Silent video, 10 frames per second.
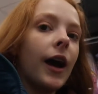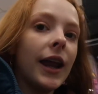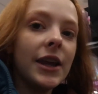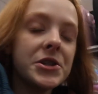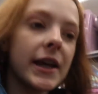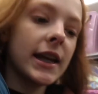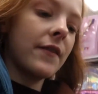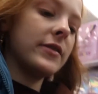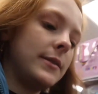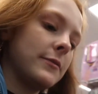I literally can
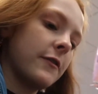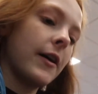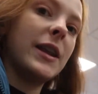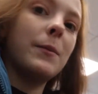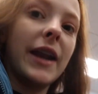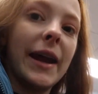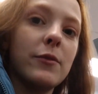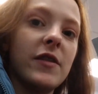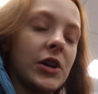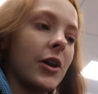never seem to find
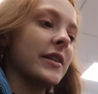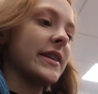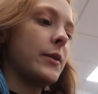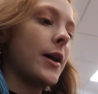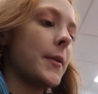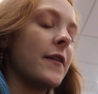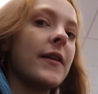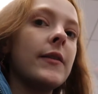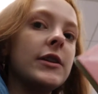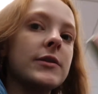plain revision cards anywhere, but I
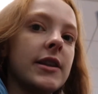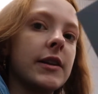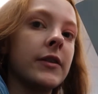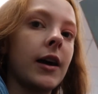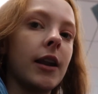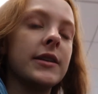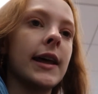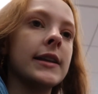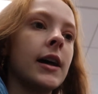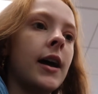found these in the different colours
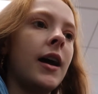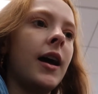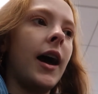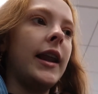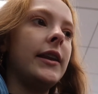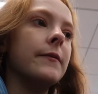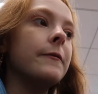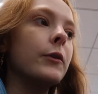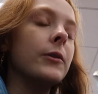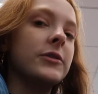and I need them
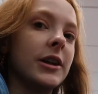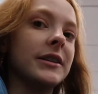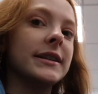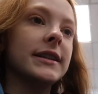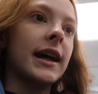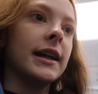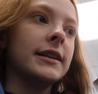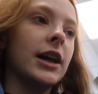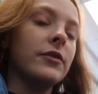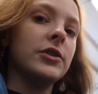for dance
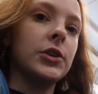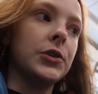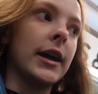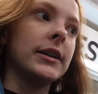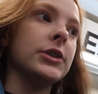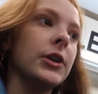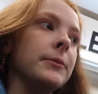and health and social care, so